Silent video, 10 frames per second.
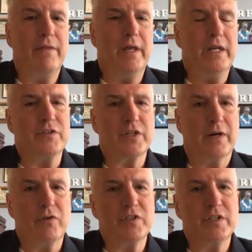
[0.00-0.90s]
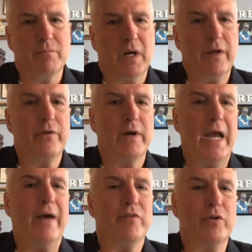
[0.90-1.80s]
they discovered some other
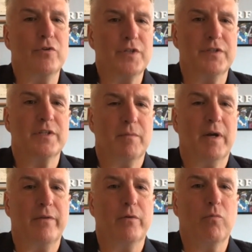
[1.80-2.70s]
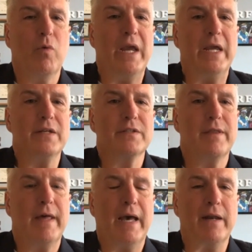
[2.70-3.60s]
avenues and some other ways
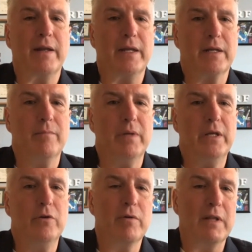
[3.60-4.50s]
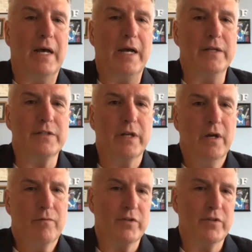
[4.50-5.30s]
that it can be utilized